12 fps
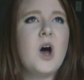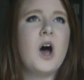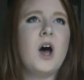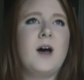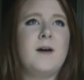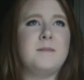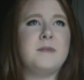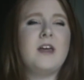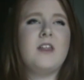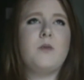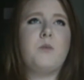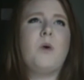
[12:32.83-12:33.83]

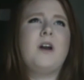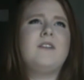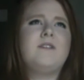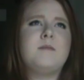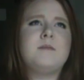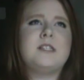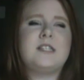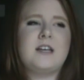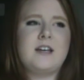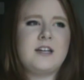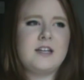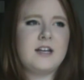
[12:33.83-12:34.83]
One of them
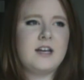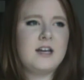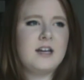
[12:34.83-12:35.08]
said,